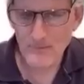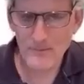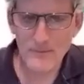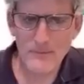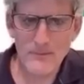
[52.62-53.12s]

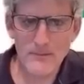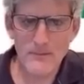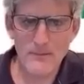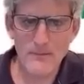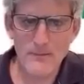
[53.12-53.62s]

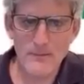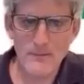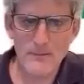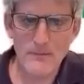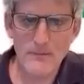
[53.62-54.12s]

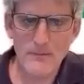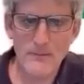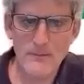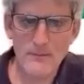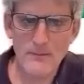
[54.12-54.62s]

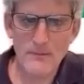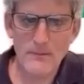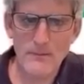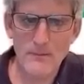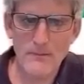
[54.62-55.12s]

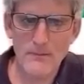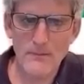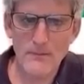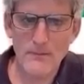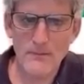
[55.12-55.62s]

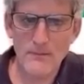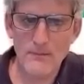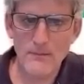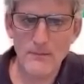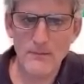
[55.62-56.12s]

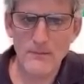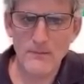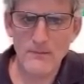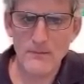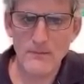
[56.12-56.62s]

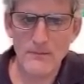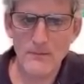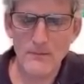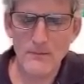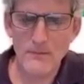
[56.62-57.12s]

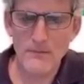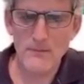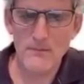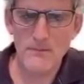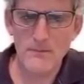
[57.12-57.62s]

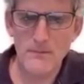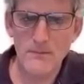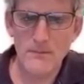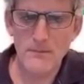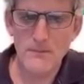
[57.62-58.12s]

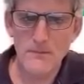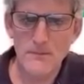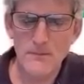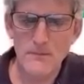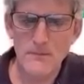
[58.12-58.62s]

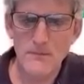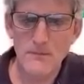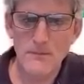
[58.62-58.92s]
[no speech]